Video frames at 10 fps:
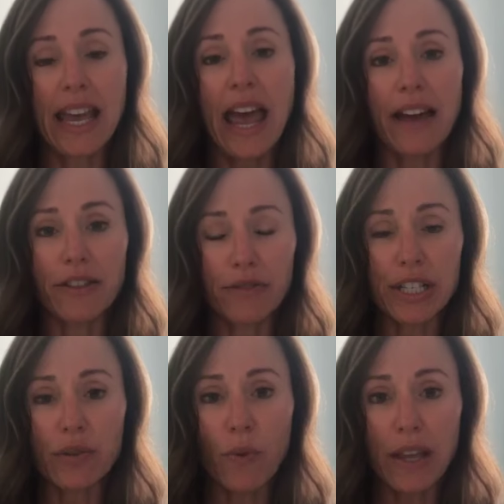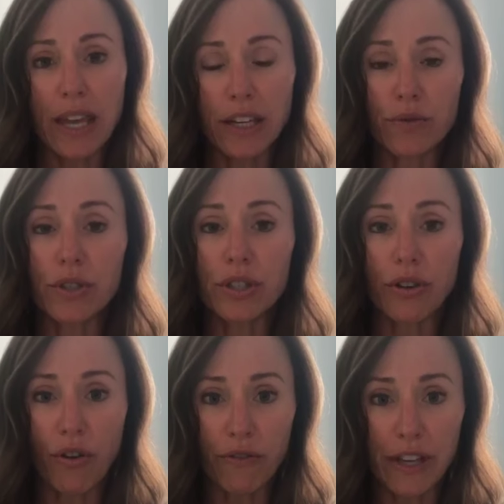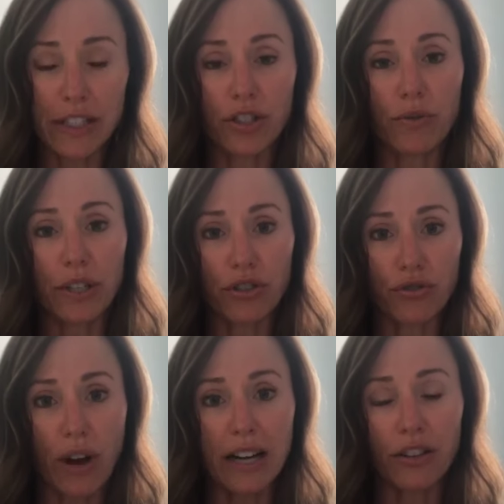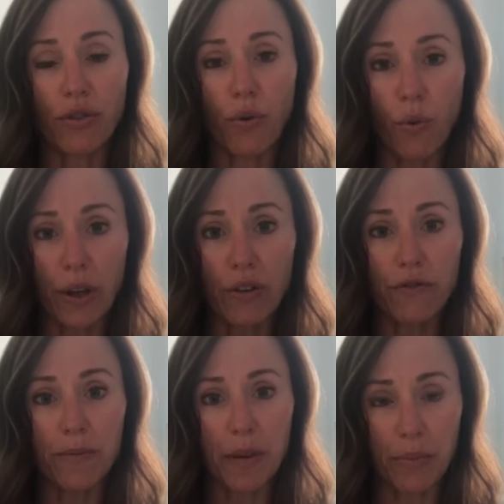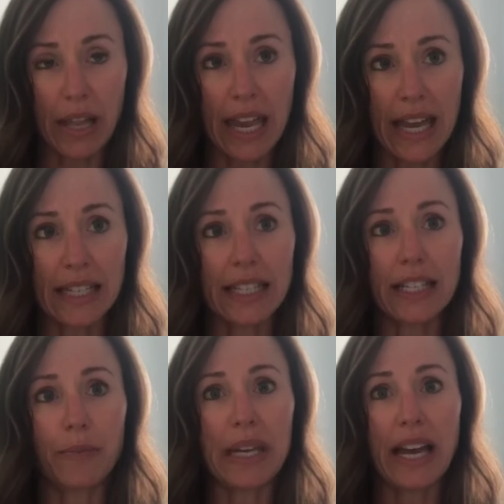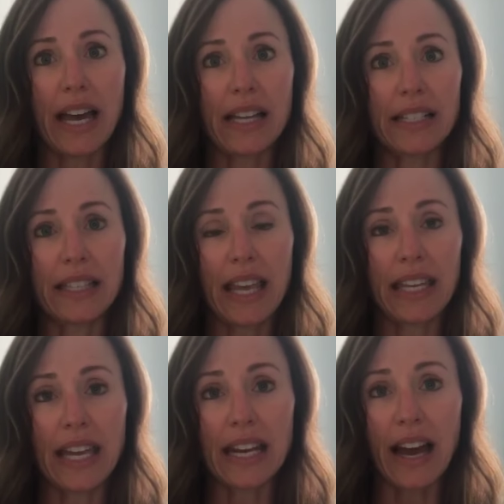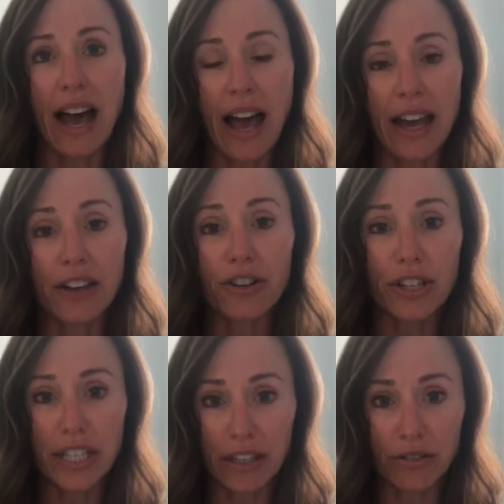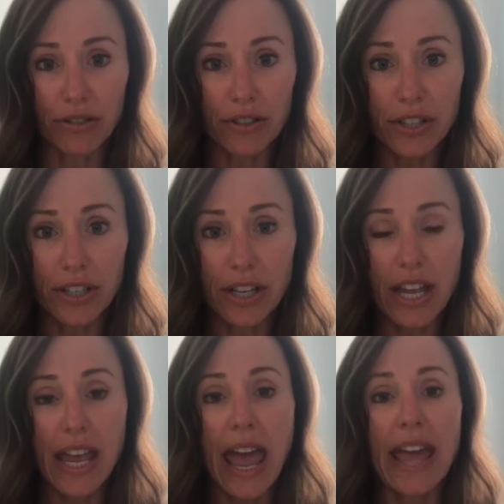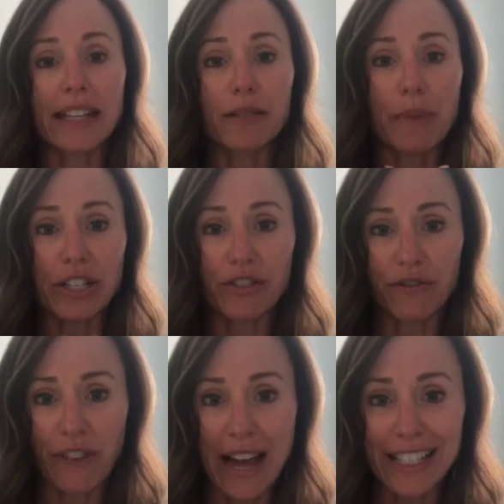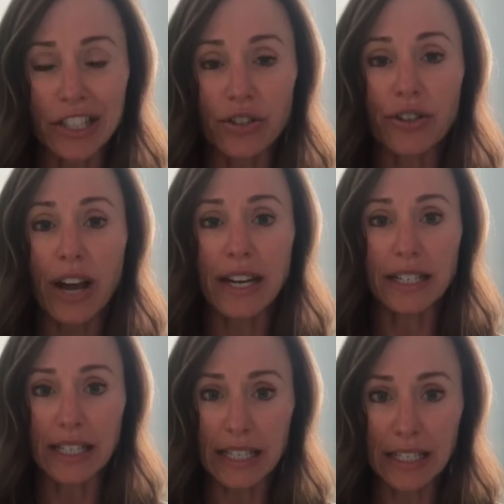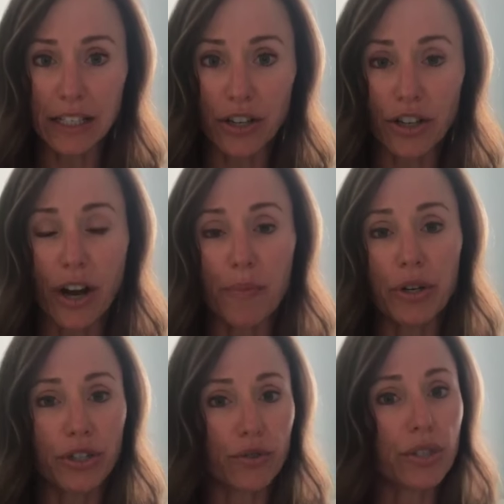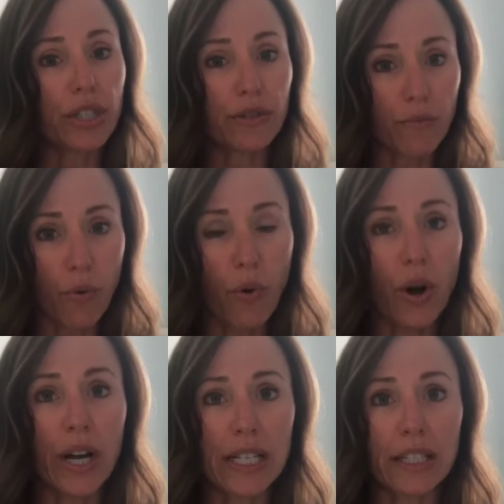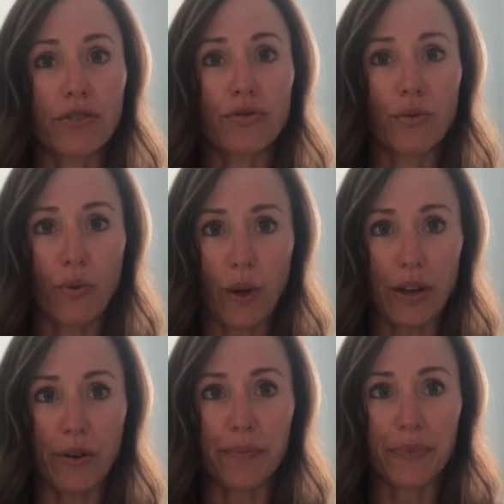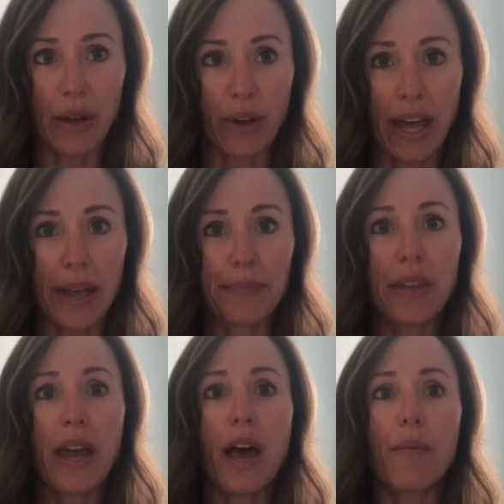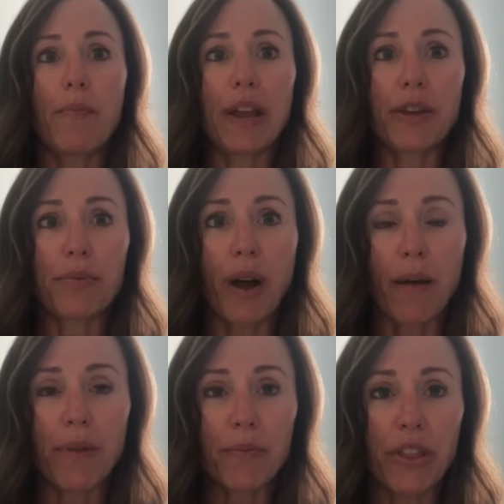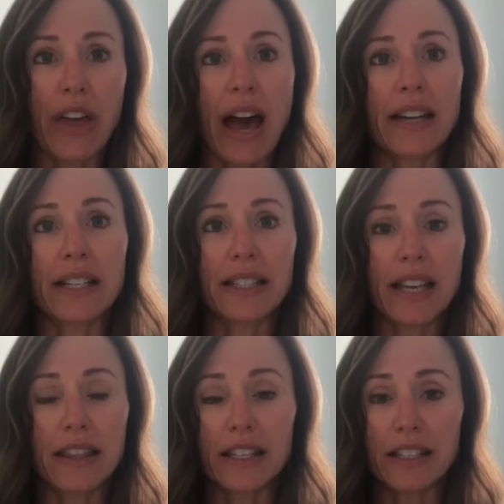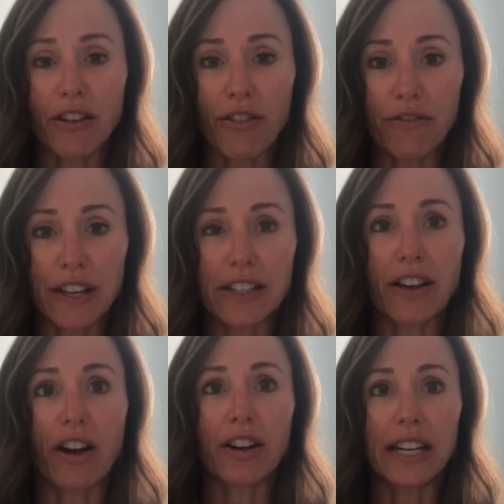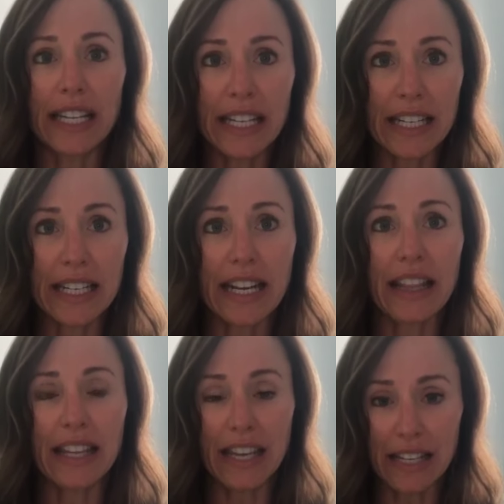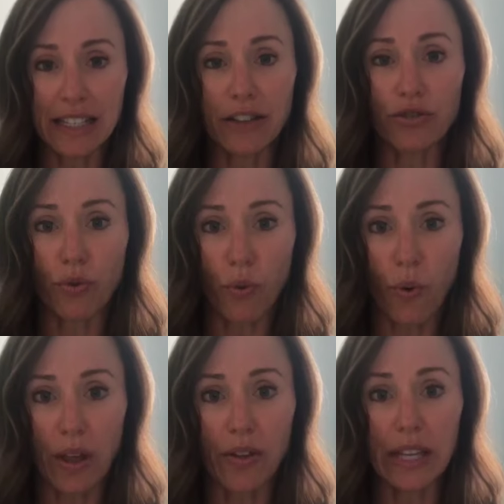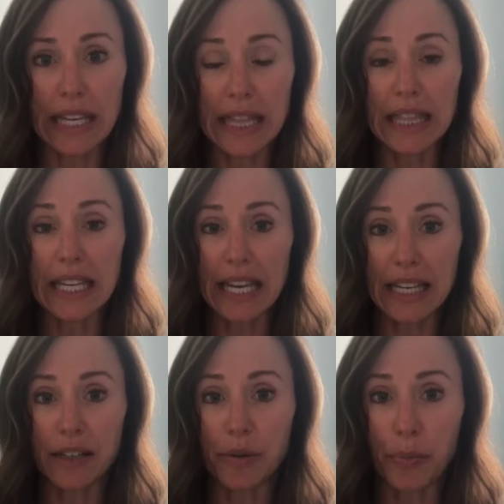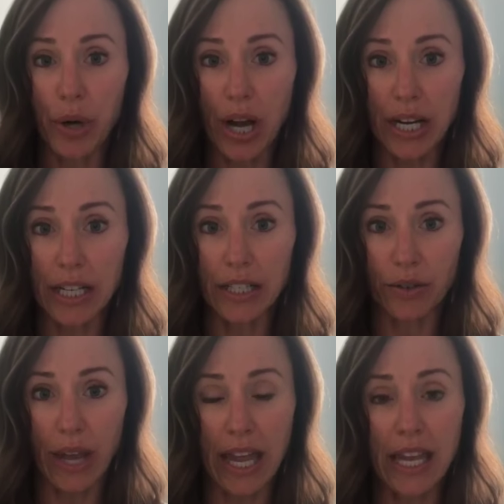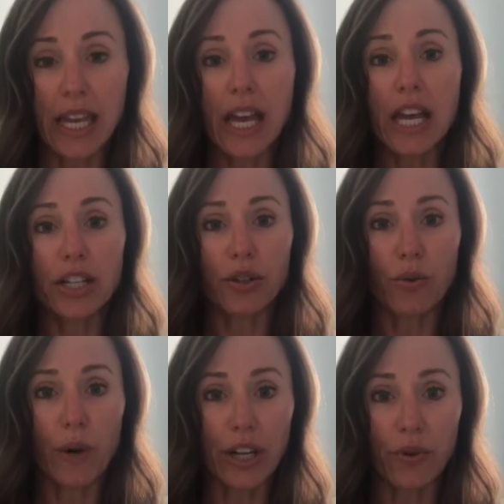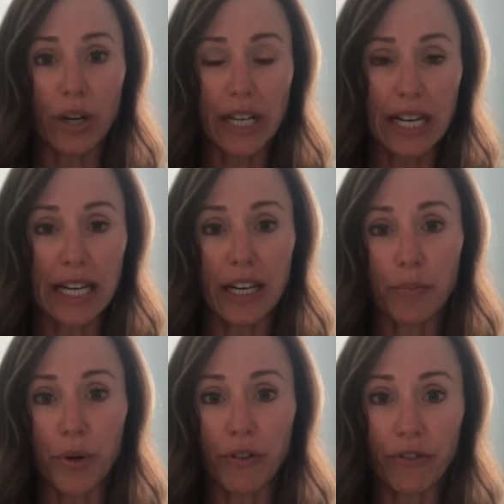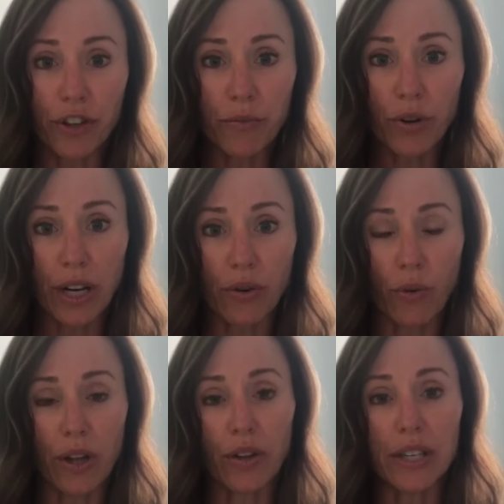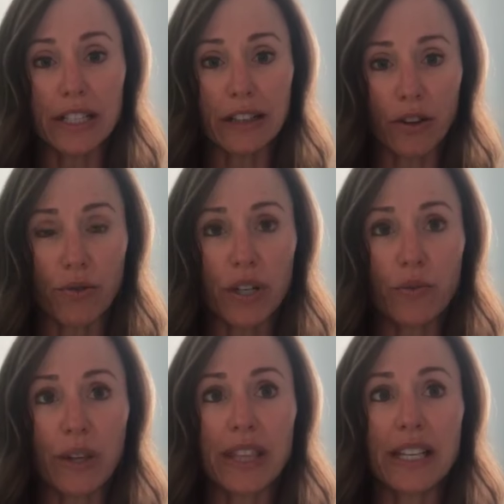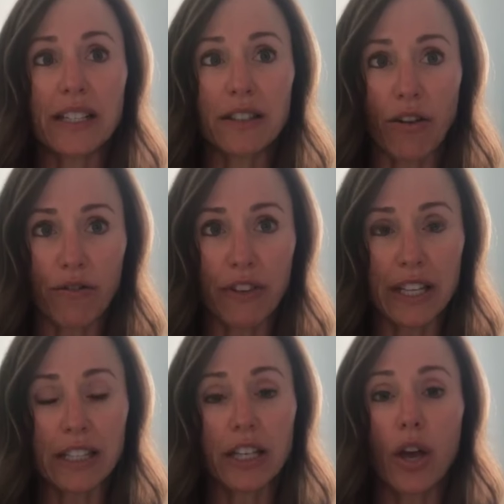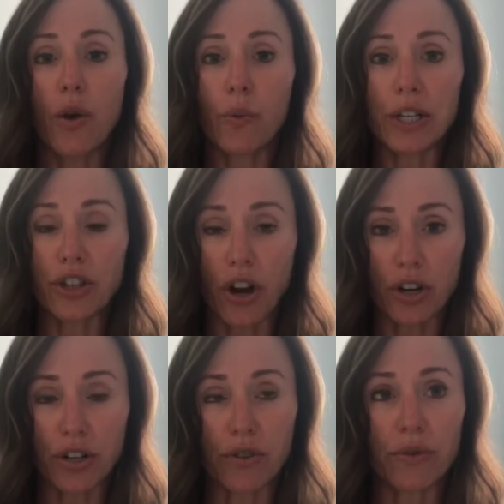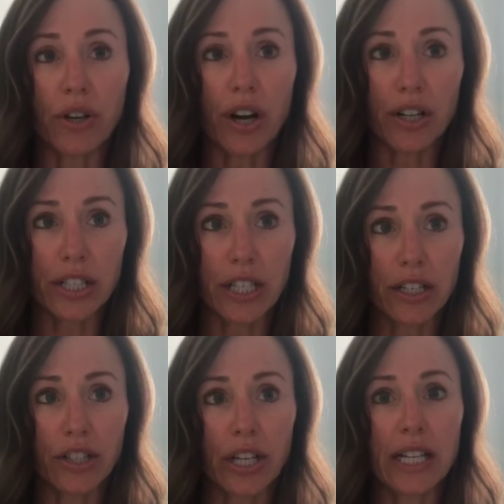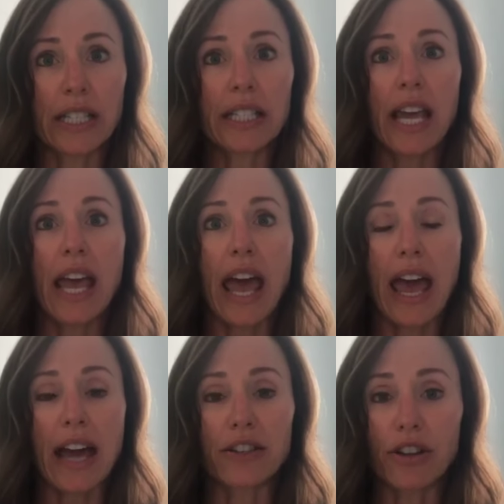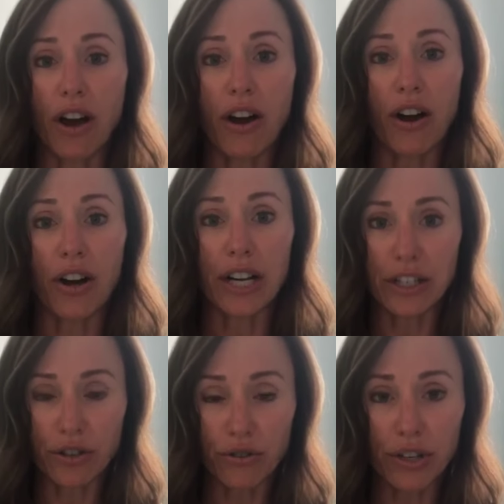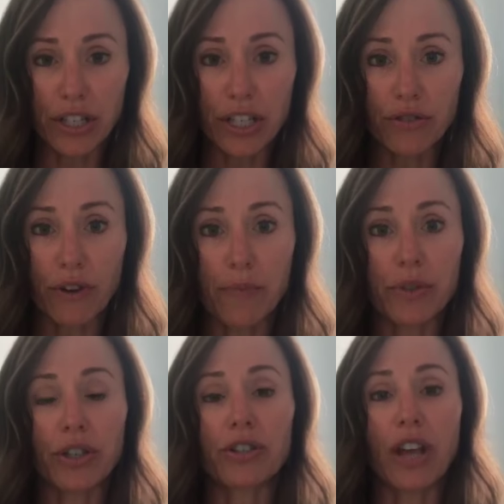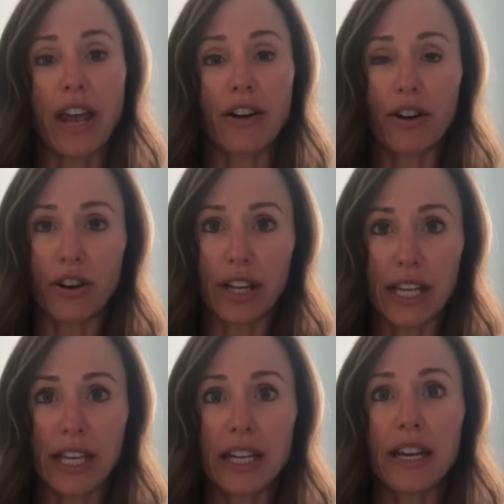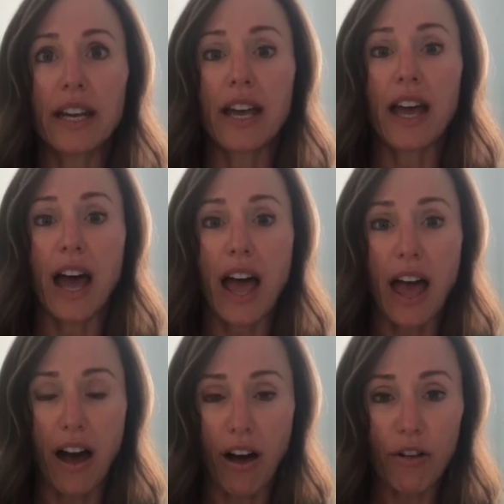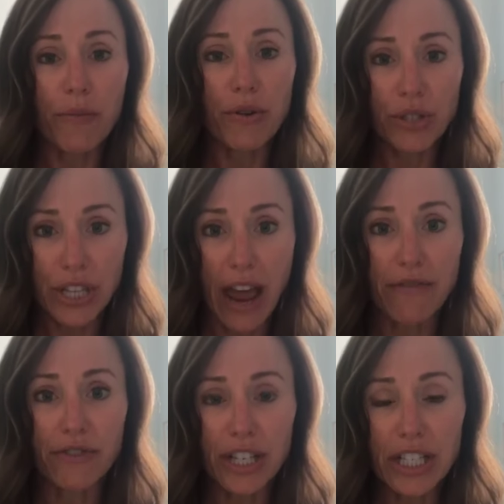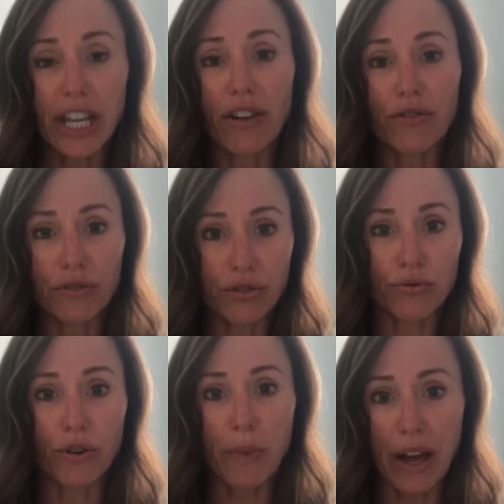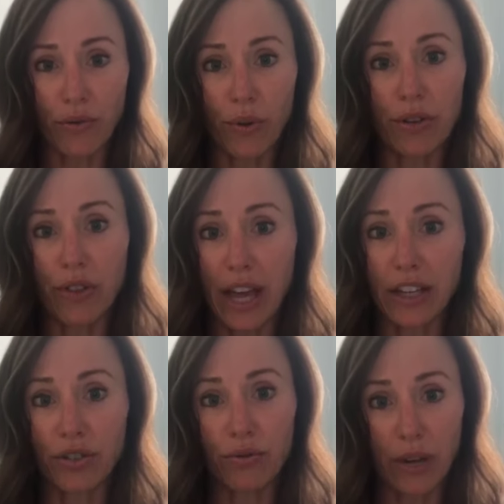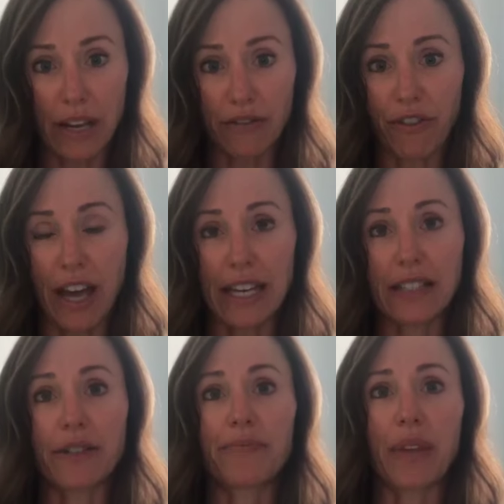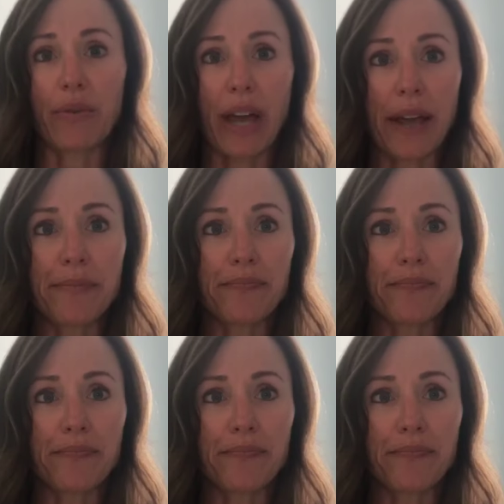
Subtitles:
and the reason why they use solvents to extract the oil from the plant is because they get a higher yield. It's much faster and easier and produces more essential oil, okay? But the problem with that is then the solvents are in the essential oil, in the end product, okay? So what you are getting in a perfume grade oil is loaded with these solvents, which are known carcinogens and are endocrine disruptors and are in almost every single store-bought oil that you can find, okay?